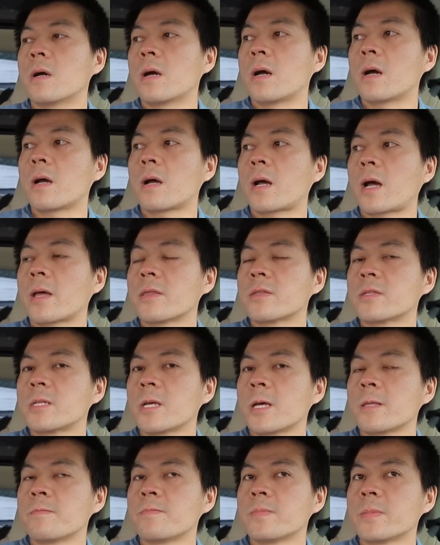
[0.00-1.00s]
And
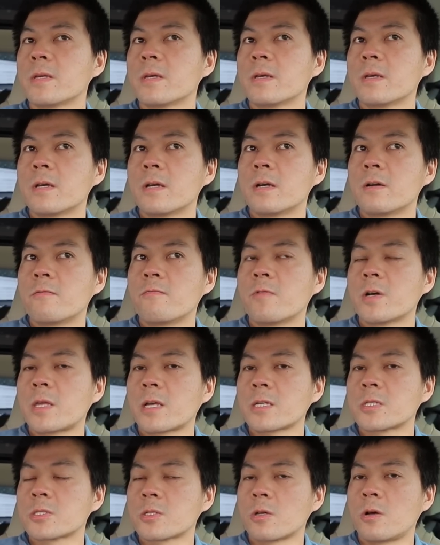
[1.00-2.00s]
then when
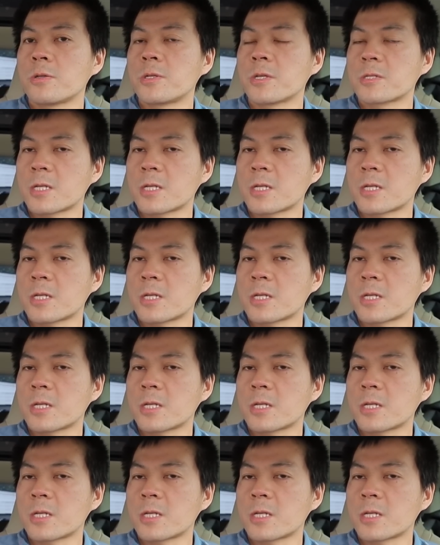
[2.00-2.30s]
I saw the